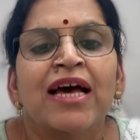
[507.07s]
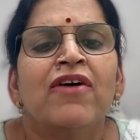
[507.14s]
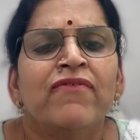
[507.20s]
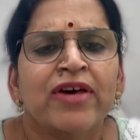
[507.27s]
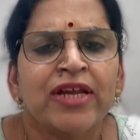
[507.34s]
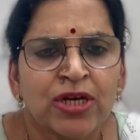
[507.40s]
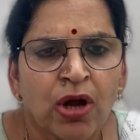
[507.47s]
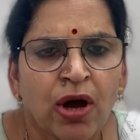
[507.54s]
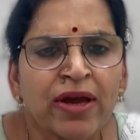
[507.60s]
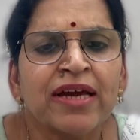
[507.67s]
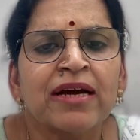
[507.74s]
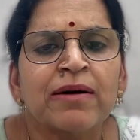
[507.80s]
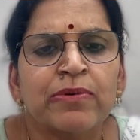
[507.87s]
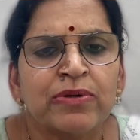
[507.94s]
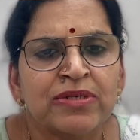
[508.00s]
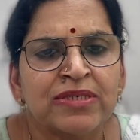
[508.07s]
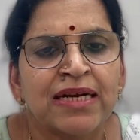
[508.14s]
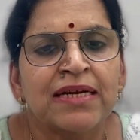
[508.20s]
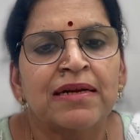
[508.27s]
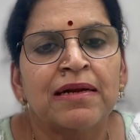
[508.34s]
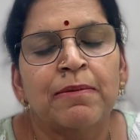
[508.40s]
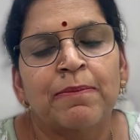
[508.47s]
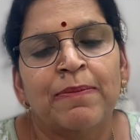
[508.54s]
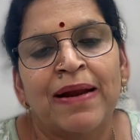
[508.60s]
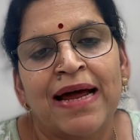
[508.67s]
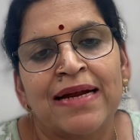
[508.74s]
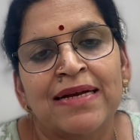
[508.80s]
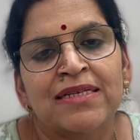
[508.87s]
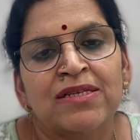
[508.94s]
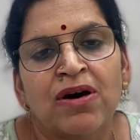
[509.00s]
We're talking about general
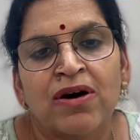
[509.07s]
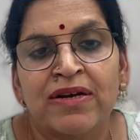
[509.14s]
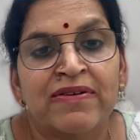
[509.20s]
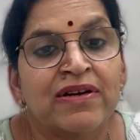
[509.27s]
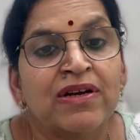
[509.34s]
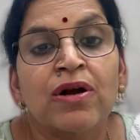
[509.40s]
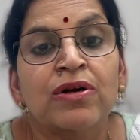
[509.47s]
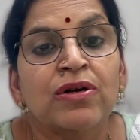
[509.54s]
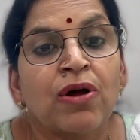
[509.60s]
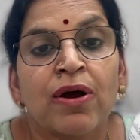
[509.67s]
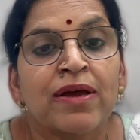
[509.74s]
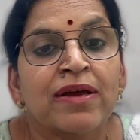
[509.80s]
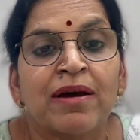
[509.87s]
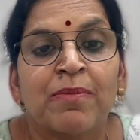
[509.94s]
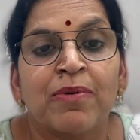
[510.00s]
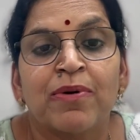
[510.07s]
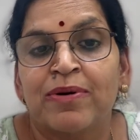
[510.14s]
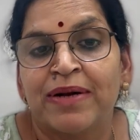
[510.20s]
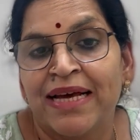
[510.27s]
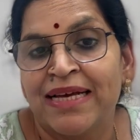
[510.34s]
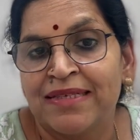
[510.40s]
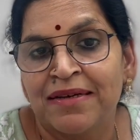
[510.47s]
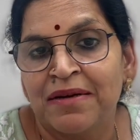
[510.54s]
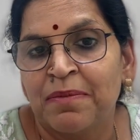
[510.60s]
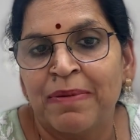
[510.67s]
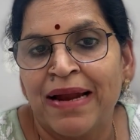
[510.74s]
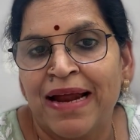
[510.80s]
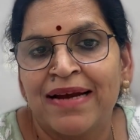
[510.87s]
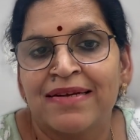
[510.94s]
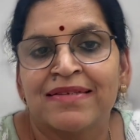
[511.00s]
plants, or we're not talking about desert
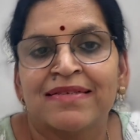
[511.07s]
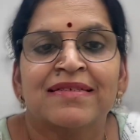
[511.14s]
plants.